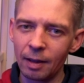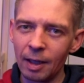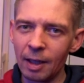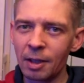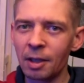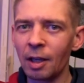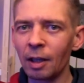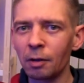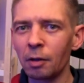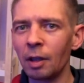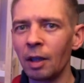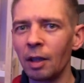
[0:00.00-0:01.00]
it stuck
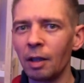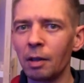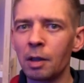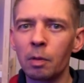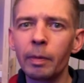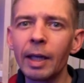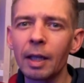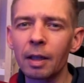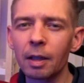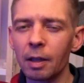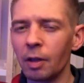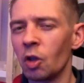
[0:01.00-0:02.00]
to the twig,
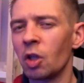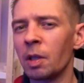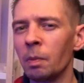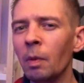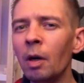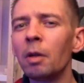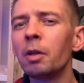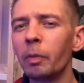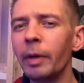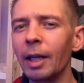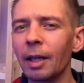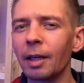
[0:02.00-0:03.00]
small
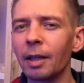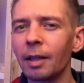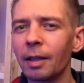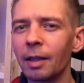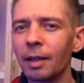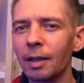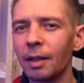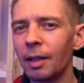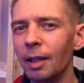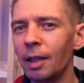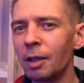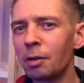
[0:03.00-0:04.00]
twig.
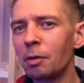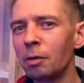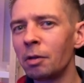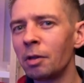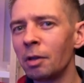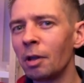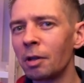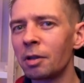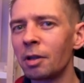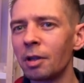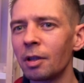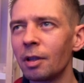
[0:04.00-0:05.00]
It could not,
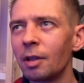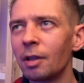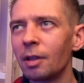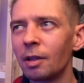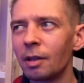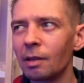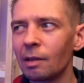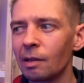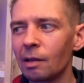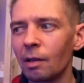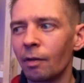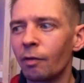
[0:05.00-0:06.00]

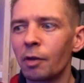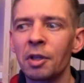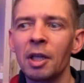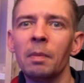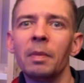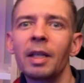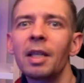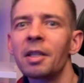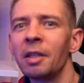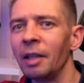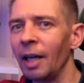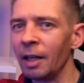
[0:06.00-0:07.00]
for some
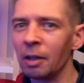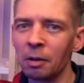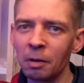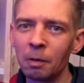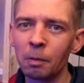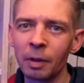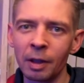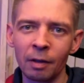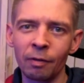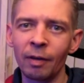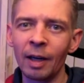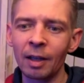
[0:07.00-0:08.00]
reason, I don't know what the
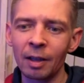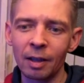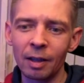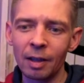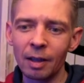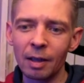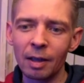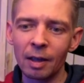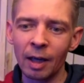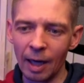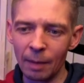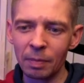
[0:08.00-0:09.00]
fuck
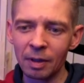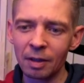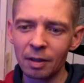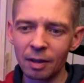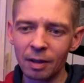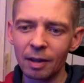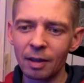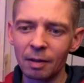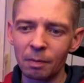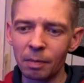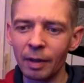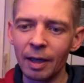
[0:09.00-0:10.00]
happened,
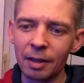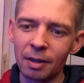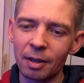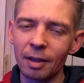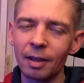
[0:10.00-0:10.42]
but